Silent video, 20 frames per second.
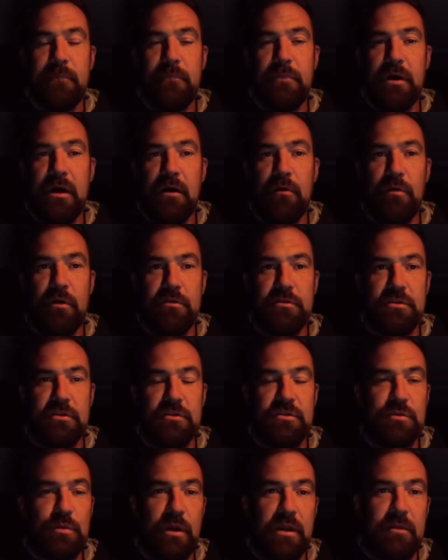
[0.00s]
But I won't do
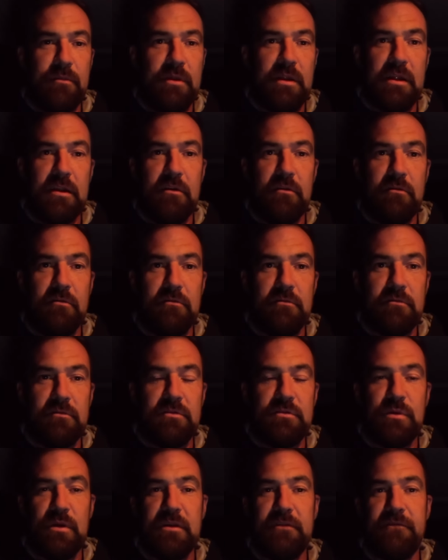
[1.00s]
20-minute long,
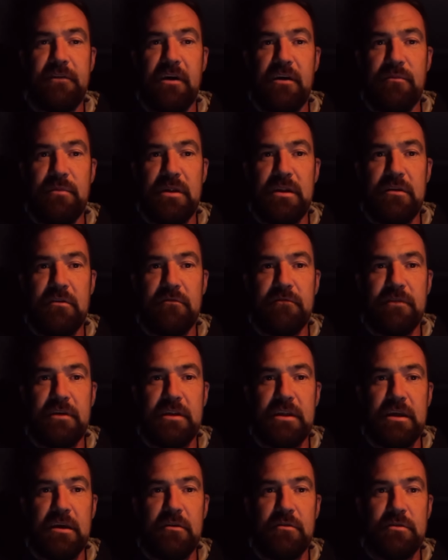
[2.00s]
25-minute long
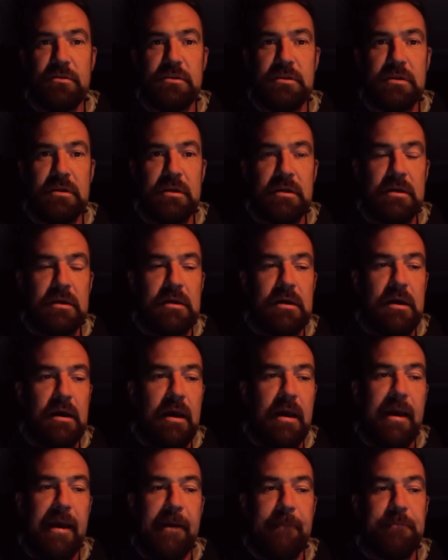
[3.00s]
videos.
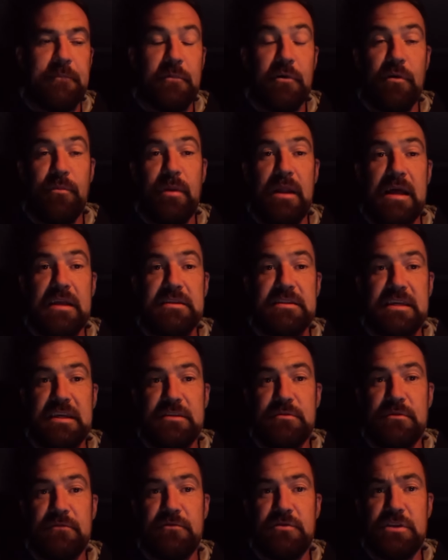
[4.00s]
Got plans
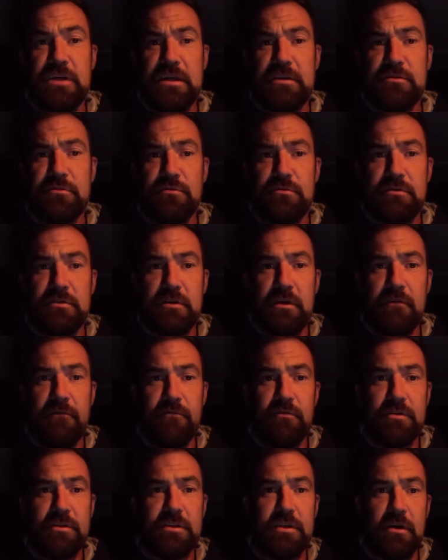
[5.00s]
next week for Chesil to go
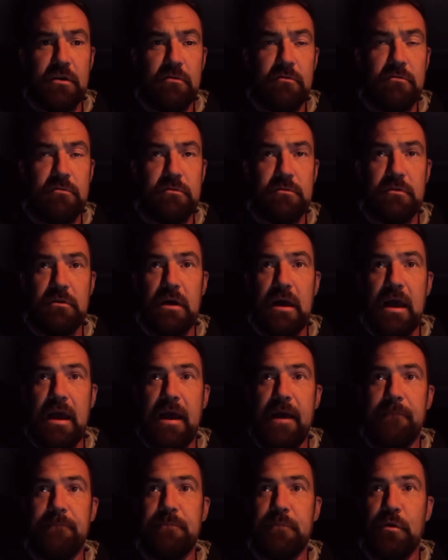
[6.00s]
for a sole
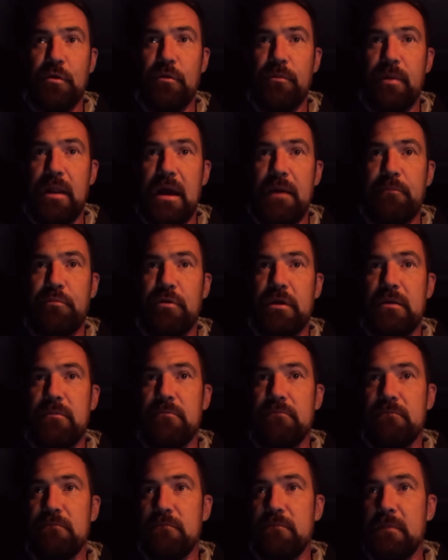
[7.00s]
or a black bream,
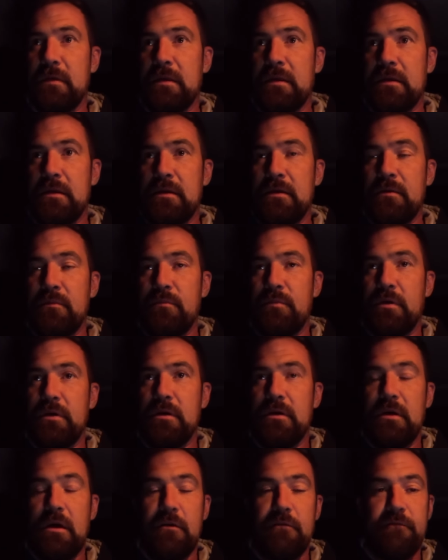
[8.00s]

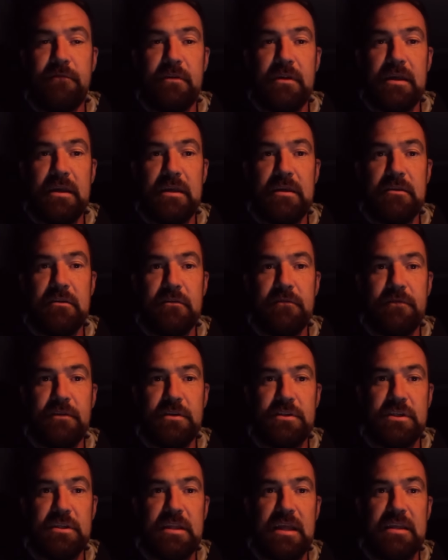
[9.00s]
but hopefully the
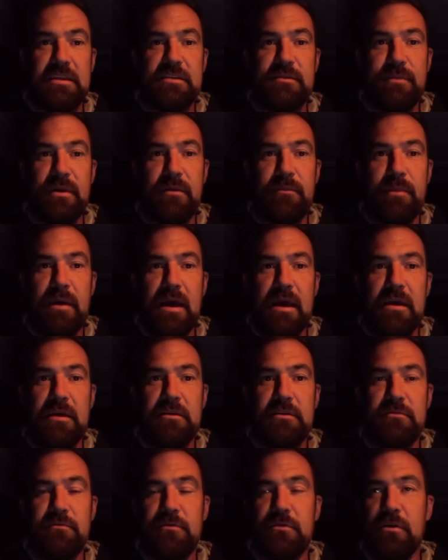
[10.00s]
fishing then's a bit better.
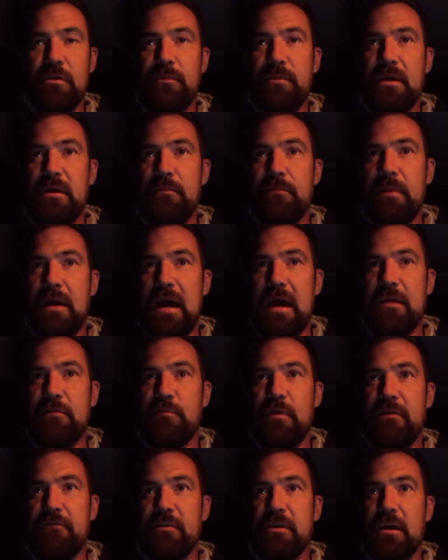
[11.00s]
Got a bit of bad
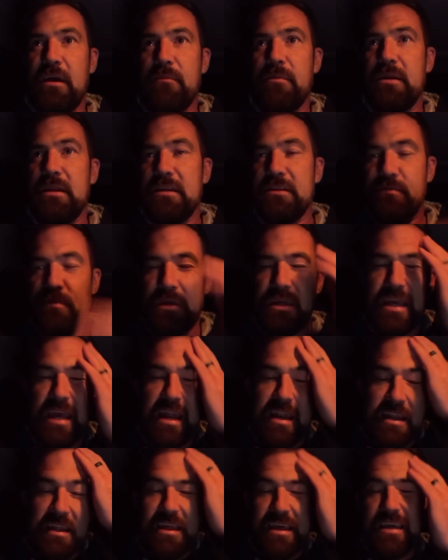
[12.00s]
weather coming this
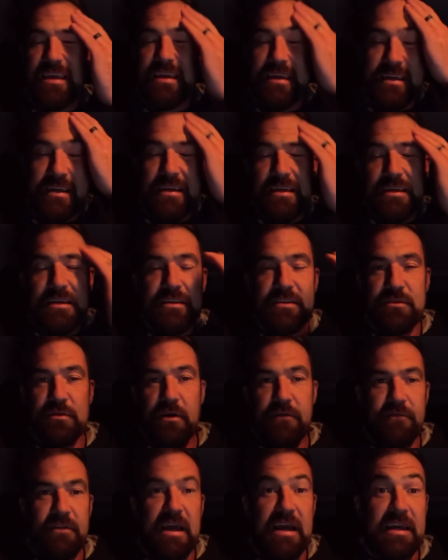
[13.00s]
weekend, I think, so
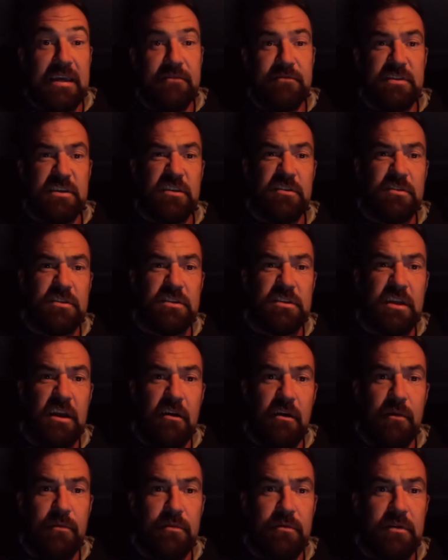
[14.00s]
hopefully that gives it a good stir
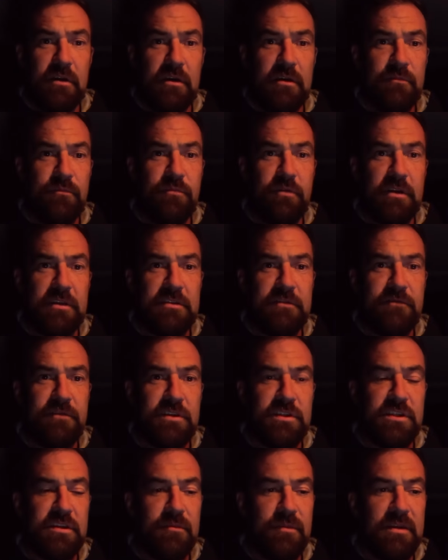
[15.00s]
up and like brings the
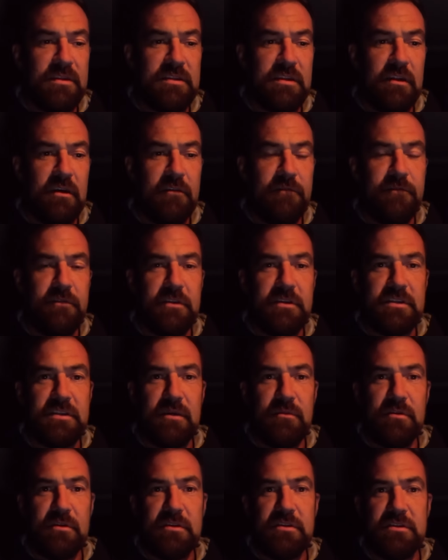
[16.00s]
fishing a bit to life for the
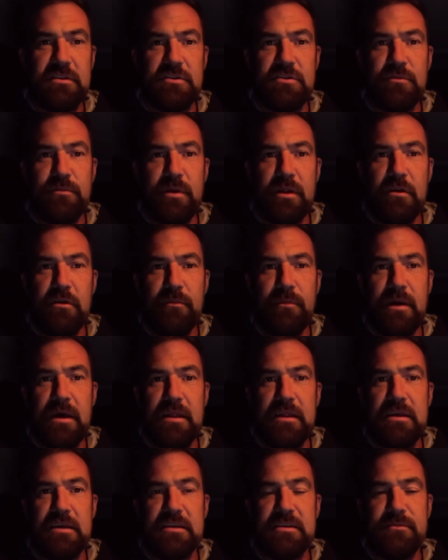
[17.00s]
summer, because it should be a lot better
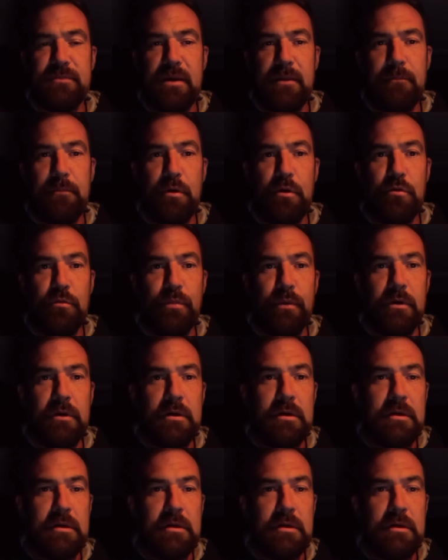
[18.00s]
than it is. A bit poop.